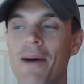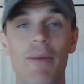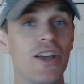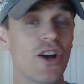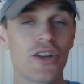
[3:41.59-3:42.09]

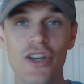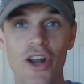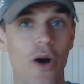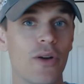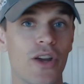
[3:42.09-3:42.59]
but your you
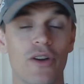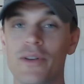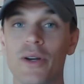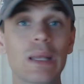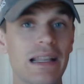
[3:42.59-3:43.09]
know your
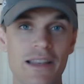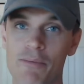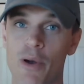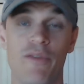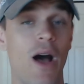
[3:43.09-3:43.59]
your linkedin
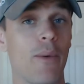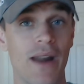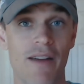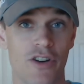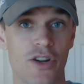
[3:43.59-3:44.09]
profile
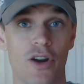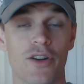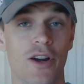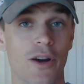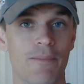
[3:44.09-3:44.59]
whatever your
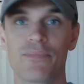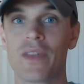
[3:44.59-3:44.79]
your